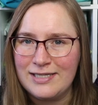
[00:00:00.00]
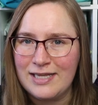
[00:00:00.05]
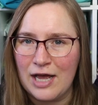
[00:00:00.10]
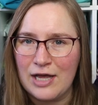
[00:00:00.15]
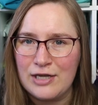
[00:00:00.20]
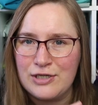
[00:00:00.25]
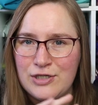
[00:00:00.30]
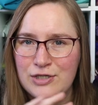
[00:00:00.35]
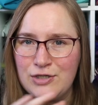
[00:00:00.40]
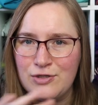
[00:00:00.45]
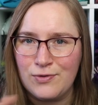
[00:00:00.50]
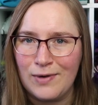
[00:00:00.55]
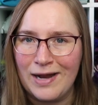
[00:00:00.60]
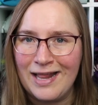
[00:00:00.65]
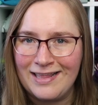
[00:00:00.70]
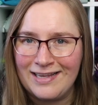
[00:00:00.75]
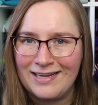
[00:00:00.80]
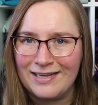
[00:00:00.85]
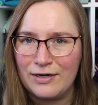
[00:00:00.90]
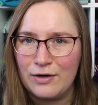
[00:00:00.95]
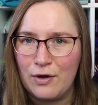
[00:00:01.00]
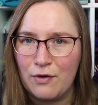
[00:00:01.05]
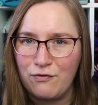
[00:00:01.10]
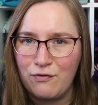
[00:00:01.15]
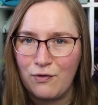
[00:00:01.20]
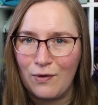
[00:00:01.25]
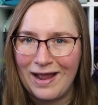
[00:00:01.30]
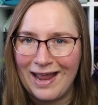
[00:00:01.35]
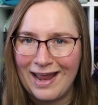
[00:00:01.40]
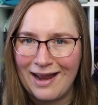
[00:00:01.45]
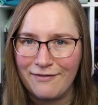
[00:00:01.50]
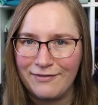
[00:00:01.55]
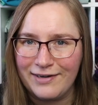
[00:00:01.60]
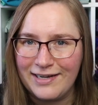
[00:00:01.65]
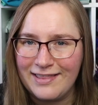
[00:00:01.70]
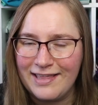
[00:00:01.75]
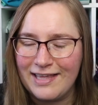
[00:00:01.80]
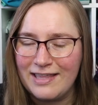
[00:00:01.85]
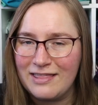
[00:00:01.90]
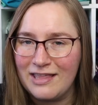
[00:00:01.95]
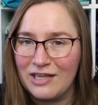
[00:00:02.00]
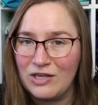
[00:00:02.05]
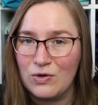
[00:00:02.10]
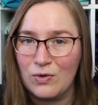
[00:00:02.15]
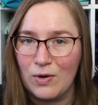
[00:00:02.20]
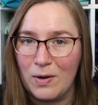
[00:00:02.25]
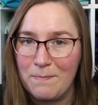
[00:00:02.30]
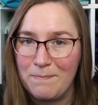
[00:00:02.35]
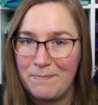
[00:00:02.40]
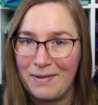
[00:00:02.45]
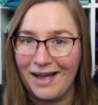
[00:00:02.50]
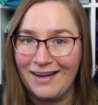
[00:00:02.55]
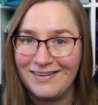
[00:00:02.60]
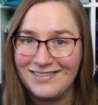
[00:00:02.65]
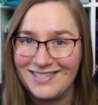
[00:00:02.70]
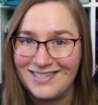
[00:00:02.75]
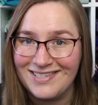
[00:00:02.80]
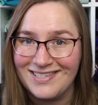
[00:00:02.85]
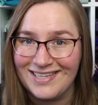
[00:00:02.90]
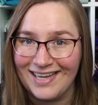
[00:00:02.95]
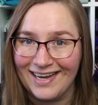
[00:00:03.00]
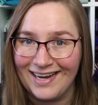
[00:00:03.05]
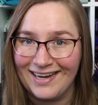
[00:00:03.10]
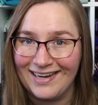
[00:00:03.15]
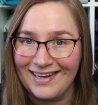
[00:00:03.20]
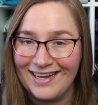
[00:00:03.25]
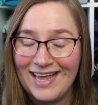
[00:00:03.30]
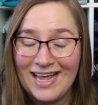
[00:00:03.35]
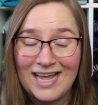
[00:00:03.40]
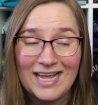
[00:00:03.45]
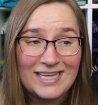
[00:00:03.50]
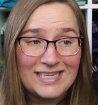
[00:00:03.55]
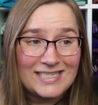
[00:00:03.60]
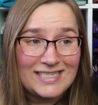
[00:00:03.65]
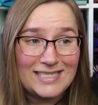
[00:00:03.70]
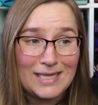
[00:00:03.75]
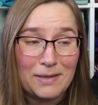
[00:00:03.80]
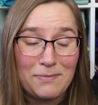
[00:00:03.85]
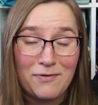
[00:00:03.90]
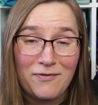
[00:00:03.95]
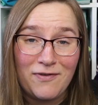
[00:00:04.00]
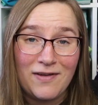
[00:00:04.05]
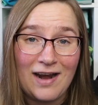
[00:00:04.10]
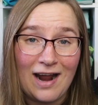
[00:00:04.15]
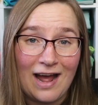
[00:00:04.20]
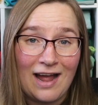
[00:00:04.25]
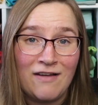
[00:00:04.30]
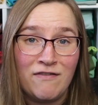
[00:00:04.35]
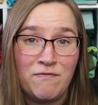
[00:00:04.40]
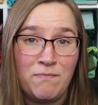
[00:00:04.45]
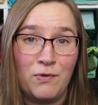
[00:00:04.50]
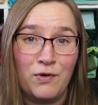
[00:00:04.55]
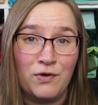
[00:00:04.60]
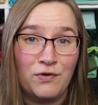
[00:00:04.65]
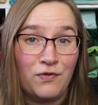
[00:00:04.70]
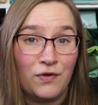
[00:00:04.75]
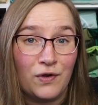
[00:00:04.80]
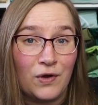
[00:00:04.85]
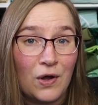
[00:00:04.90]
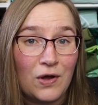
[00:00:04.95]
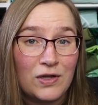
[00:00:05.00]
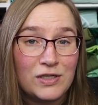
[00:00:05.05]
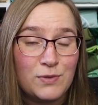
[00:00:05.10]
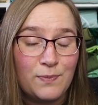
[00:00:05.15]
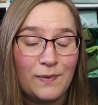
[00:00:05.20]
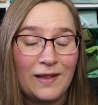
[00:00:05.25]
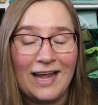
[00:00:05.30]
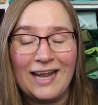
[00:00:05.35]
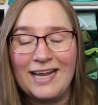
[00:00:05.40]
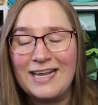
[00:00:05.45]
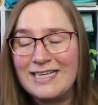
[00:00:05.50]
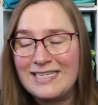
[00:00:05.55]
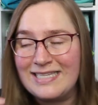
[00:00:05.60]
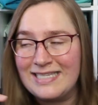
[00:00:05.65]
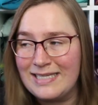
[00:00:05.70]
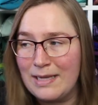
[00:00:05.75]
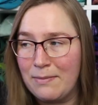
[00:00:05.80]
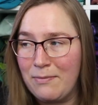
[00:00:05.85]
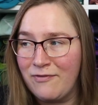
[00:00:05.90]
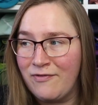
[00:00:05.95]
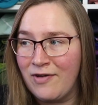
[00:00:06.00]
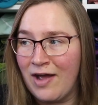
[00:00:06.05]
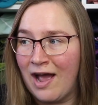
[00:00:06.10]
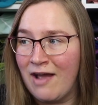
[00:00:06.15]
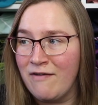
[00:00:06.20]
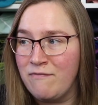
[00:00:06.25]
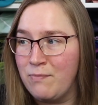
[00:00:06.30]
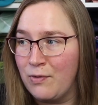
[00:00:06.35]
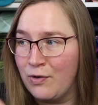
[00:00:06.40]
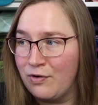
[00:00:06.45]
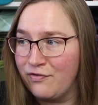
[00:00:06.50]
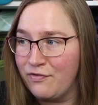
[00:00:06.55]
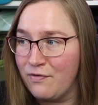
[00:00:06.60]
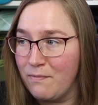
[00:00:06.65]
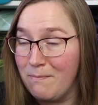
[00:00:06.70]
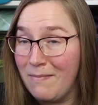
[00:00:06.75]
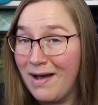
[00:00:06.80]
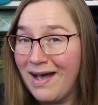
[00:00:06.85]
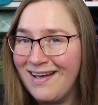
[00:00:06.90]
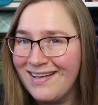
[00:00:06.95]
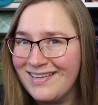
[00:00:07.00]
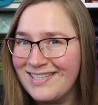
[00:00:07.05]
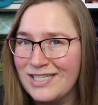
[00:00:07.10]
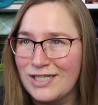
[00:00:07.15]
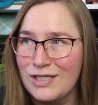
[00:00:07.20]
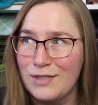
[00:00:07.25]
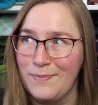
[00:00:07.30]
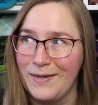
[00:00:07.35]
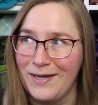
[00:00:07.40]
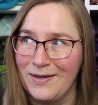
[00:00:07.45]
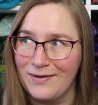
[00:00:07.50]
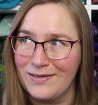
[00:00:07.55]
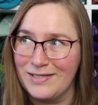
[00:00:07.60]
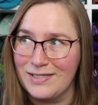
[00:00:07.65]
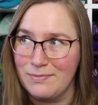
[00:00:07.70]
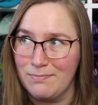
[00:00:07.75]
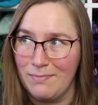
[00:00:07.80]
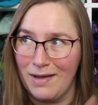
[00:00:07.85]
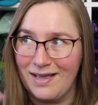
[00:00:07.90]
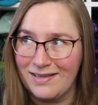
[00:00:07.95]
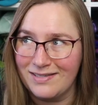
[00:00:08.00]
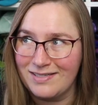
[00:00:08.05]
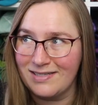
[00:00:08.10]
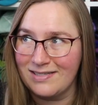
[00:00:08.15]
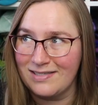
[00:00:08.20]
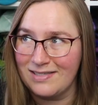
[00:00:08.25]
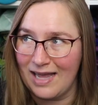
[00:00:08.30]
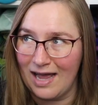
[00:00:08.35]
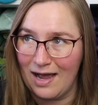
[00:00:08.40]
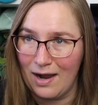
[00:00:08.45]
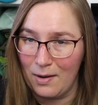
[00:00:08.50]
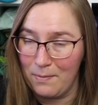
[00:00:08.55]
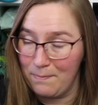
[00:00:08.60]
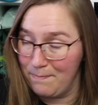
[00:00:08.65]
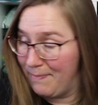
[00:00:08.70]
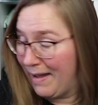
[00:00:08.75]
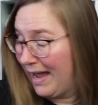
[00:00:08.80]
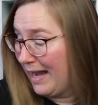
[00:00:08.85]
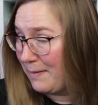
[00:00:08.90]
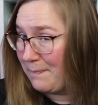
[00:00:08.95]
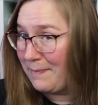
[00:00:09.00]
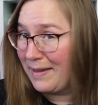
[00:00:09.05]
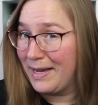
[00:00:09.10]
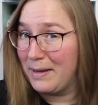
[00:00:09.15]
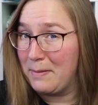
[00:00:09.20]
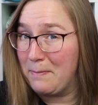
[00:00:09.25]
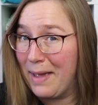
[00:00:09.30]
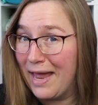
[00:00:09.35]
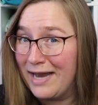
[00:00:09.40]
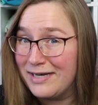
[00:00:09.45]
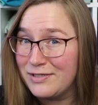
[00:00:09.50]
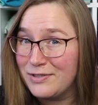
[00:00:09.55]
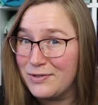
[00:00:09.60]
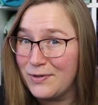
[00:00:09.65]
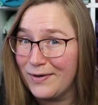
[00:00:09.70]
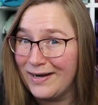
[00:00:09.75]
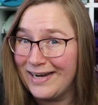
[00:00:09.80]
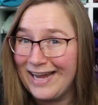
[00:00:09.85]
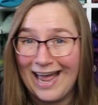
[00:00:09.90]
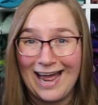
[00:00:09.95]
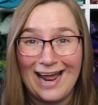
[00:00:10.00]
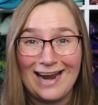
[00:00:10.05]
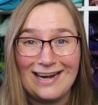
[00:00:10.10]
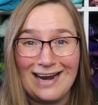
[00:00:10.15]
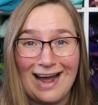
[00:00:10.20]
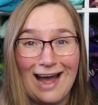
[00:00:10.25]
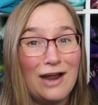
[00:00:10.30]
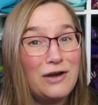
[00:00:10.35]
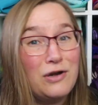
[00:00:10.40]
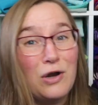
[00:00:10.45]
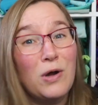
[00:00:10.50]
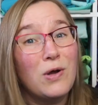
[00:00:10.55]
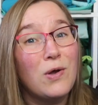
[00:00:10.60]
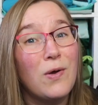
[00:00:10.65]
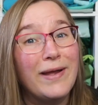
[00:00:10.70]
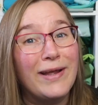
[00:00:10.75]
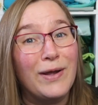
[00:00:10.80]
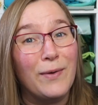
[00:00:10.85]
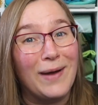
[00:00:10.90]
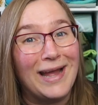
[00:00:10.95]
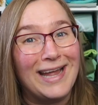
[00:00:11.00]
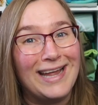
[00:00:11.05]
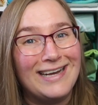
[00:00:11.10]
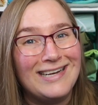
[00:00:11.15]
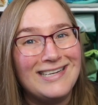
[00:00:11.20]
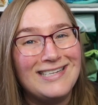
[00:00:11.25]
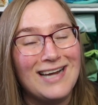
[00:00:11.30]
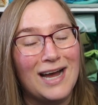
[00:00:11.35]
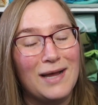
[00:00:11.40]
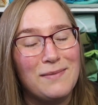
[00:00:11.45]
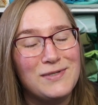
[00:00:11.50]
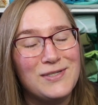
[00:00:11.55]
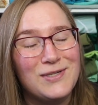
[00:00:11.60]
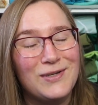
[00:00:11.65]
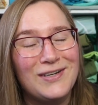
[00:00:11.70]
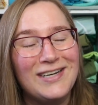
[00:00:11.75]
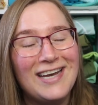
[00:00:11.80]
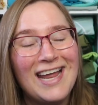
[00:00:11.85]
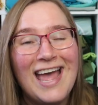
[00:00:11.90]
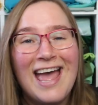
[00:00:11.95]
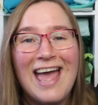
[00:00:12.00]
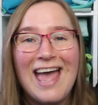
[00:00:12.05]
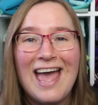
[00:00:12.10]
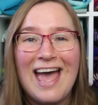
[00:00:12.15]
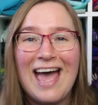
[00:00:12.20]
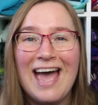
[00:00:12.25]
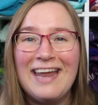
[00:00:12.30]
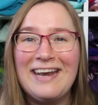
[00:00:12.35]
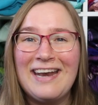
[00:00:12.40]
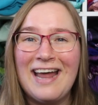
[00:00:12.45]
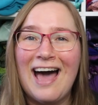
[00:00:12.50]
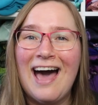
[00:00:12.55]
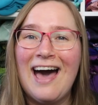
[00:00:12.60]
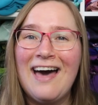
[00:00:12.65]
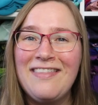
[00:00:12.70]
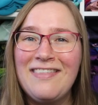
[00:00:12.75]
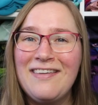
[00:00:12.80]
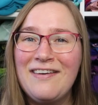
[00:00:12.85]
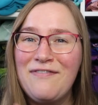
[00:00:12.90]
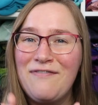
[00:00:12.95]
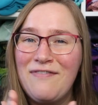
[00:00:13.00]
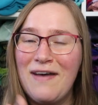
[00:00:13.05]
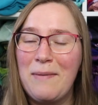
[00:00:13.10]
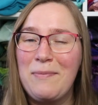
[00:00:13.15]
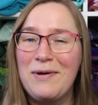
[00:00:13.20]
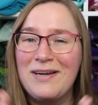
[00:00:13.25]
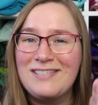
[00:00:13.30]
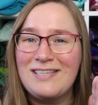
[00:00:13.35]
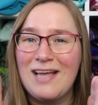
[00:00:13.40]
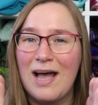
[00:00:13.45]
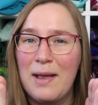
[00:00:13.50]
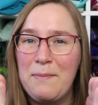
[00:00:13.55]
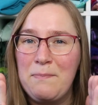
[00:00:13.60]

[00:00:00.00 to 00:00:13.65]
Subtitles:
Australian for everything that you're about to see. Some of it I have bought for cosplay, some of it I've bought for masks because masks are back being mandatory and are not going away anytime soon, and other fabrics I